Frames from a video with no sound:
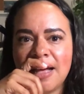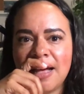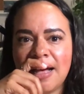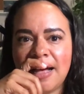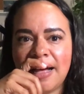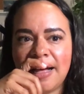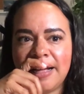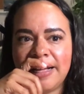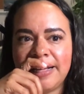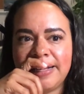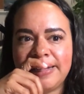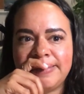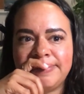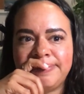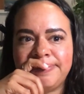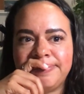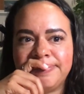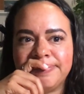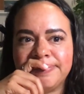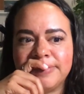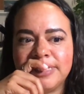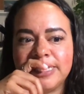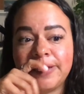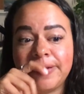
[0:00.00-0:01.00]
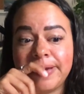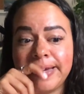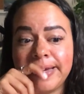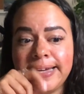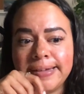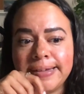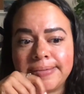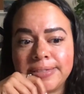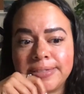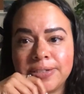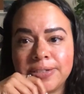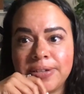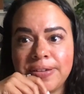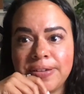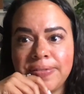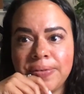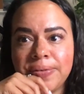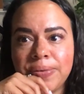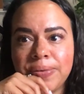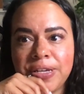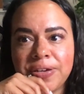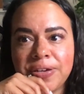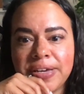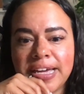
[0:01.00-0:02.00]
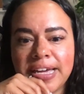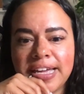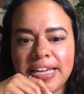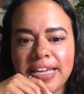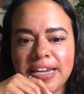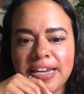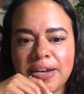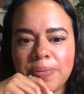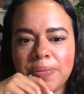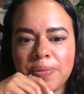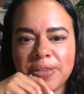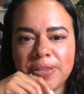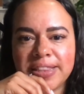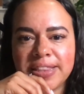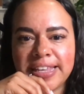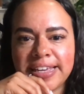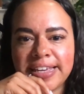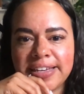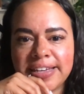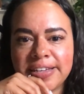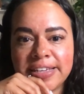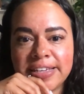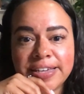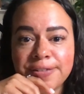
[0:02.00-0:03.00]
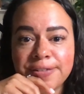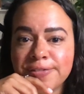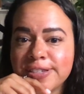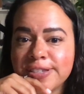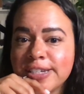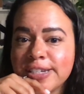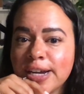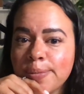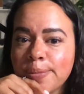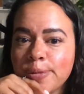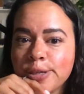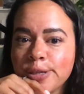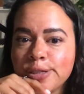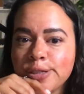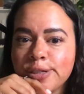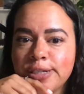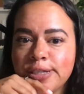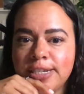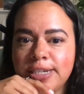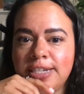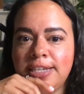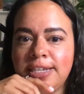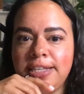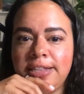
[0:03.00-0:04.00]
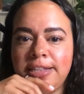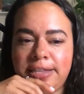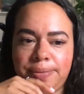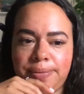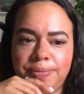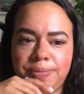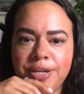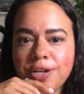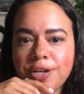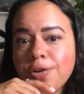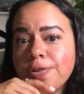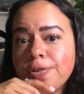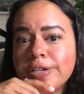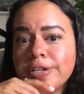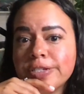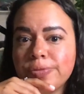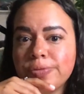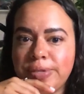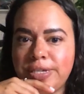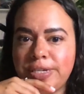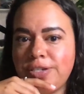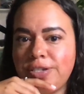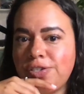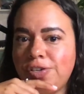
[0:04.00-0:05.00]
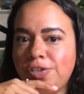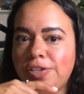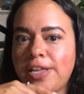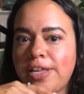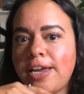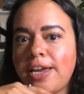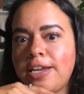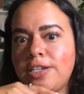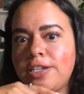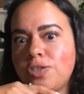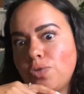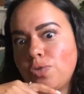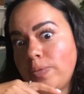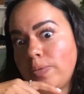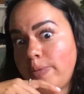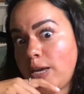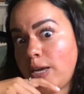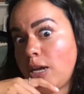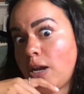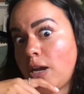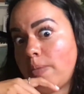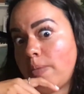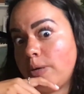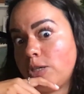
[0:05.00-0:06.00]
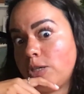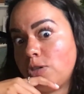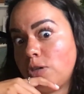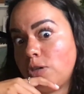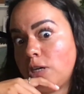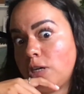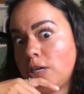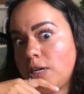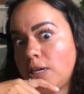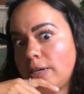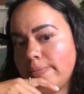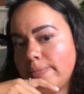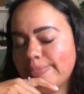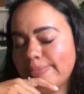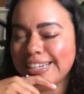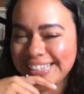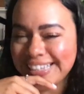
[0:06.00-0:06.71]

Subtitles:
So yeah, so even when you get hit up with like a gifted opportunity, let me know, because we can turn that into a paid opportunity.